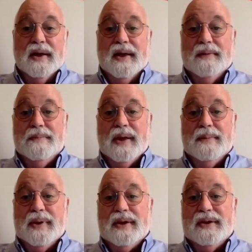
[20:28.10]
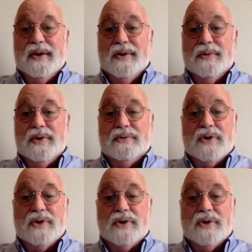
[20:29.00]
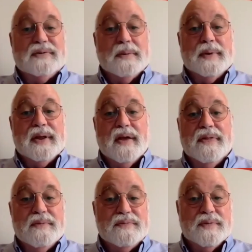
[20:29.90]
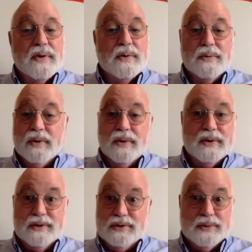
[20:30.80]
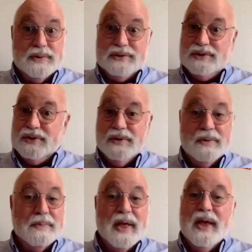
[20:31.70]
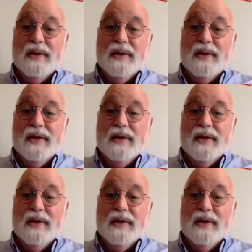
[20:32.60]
and maybe you talk to somebody on the phone, or you do a Zoom.